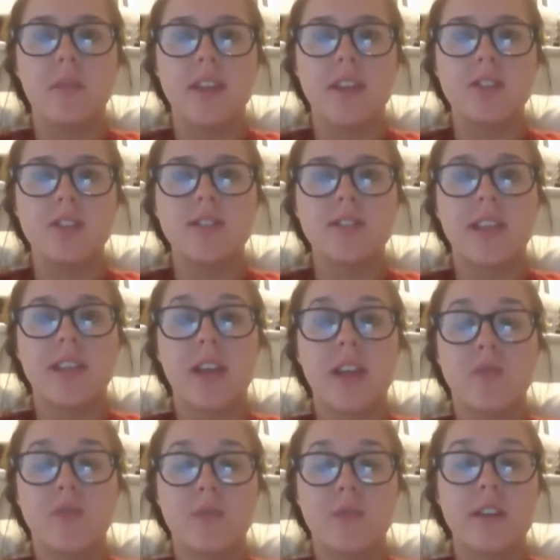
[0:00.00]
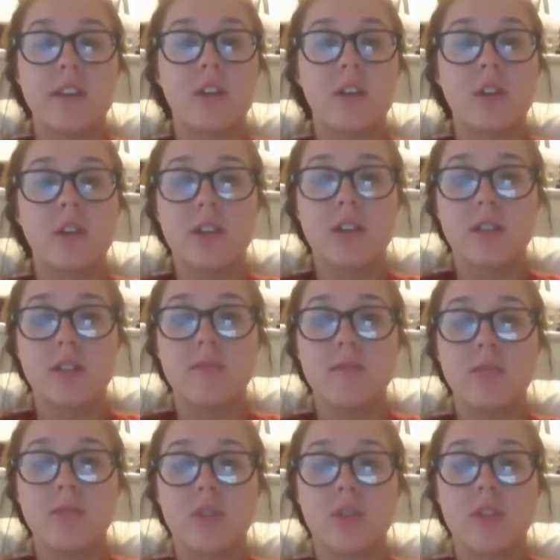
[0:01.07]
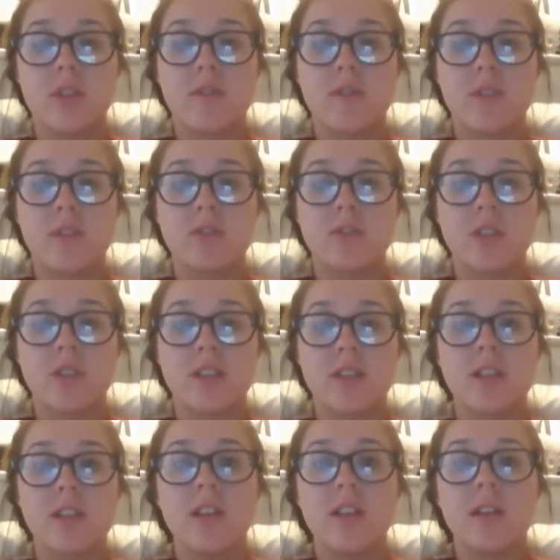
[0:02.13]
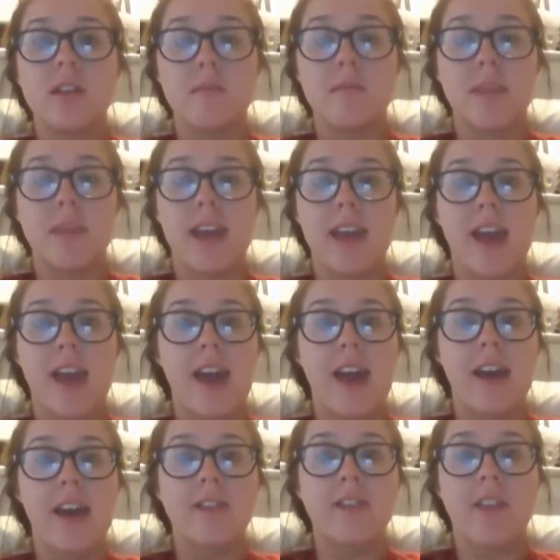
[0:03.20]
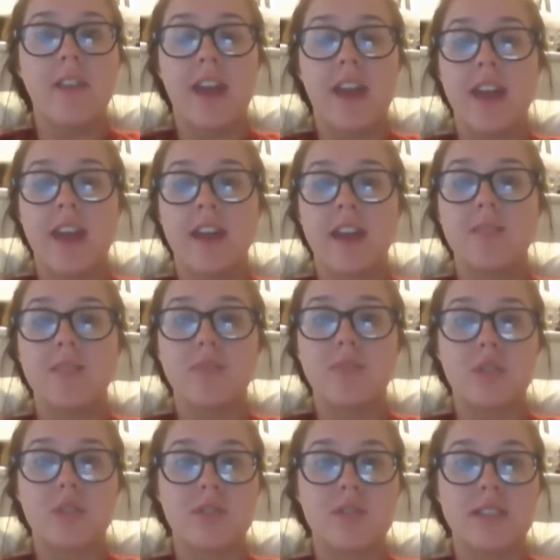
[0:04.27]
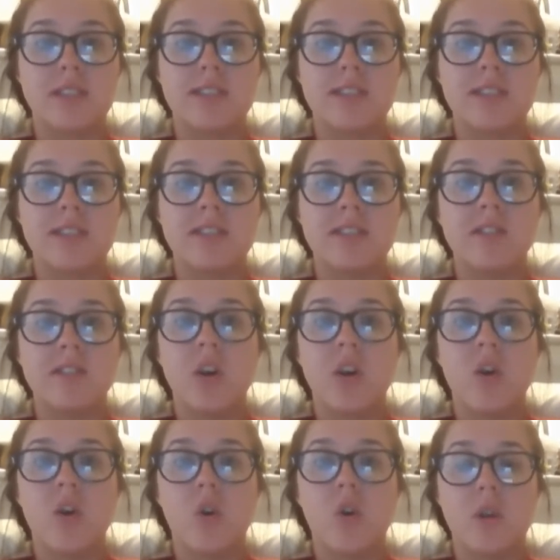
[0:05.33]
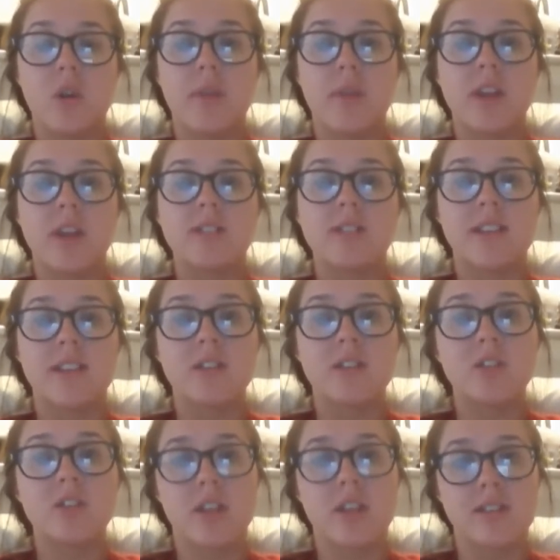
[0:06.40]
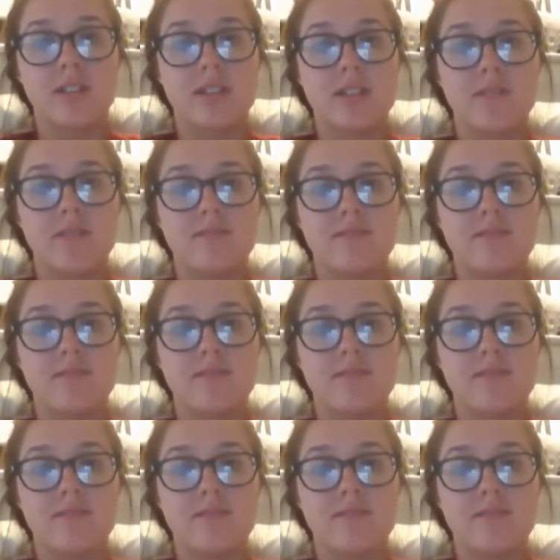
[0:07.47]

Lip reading: Patients that have a recurring pleural effusion may have a pleurodesis or a peritoneal shunt.